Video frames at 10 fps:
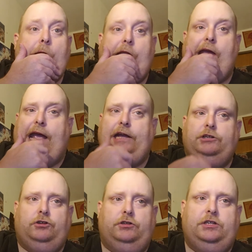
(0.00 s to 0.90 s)
The
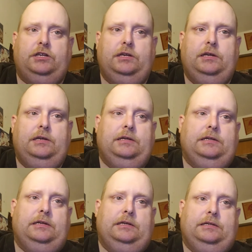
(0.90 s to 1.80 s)
Angels
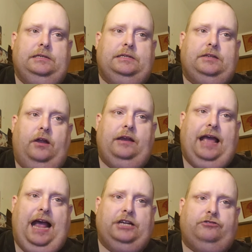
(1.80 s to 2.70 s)
stunned the
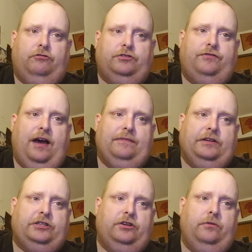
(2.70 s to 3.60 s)
Astros
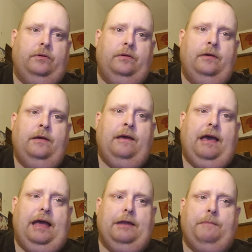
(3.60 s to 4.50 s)
5-2.
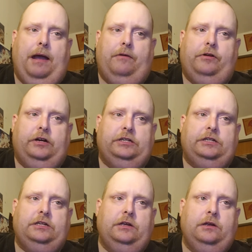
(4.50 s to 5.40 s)
And the
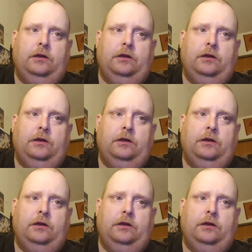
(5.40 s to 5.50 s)
Mariners,